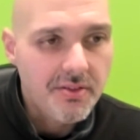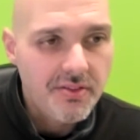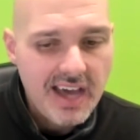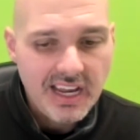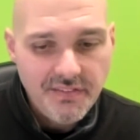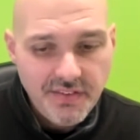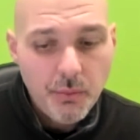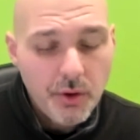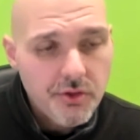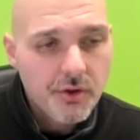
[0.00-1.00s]
That if it
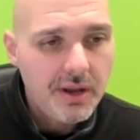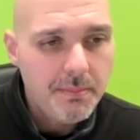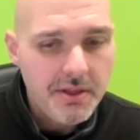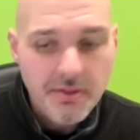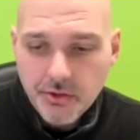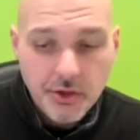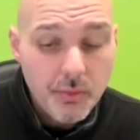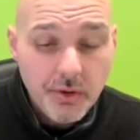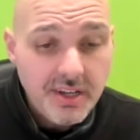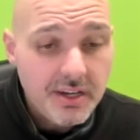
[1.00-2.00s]
was a great business, you
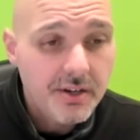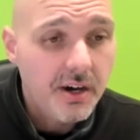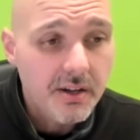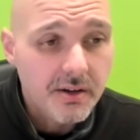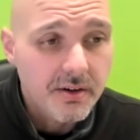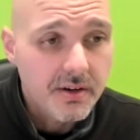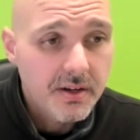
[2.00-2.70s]
wouldn't need a dollar,